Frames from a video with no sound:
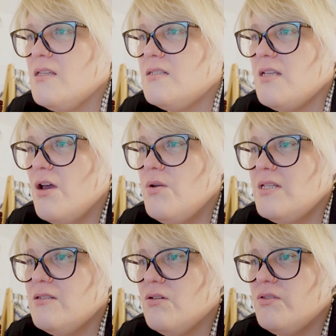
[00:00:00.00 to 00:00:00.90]
So
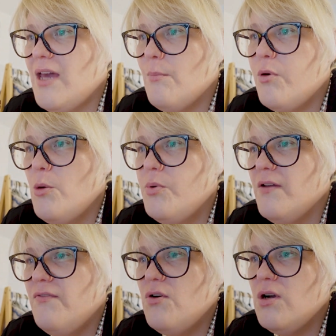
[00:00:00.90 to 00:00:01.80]
it's not that
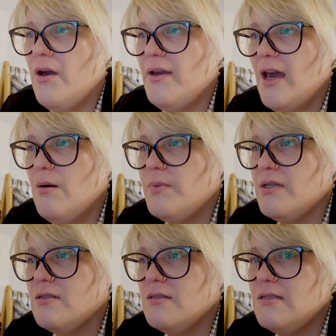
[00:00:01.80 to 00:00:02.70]
appropriate for going out
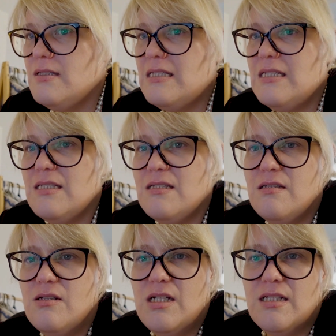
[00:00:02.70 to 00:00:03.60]
because
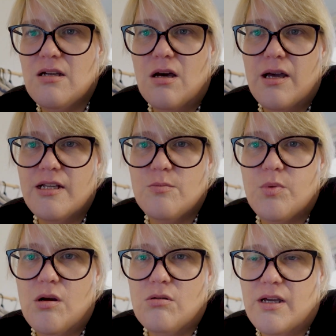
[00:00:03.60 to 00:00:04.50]
you need to hide your
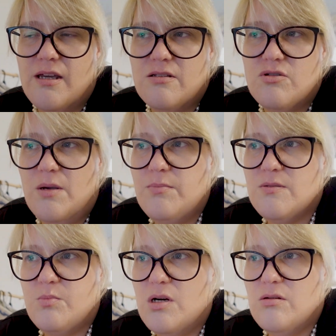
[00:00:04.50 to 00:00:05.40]
bra or get a
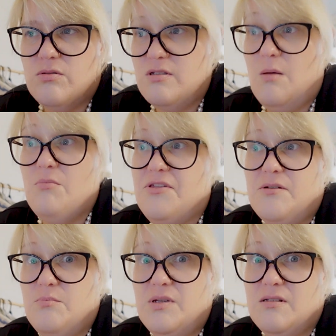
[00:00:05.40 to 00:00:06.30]
strapless bra or
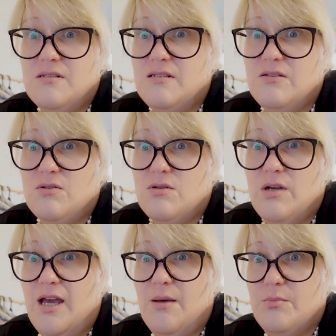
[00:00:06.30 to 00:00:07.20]
something, because it's not
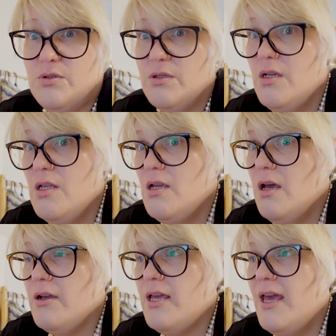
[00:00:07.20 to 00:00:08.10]
going to happen.
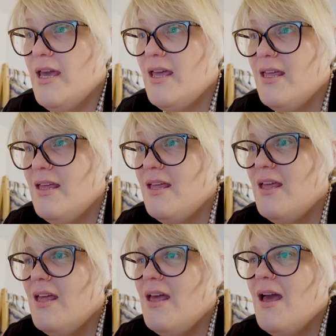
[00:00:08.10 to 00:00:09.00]

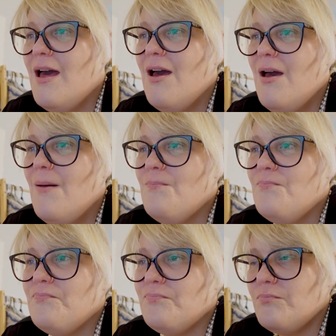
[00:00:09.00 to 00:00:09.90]
Okay.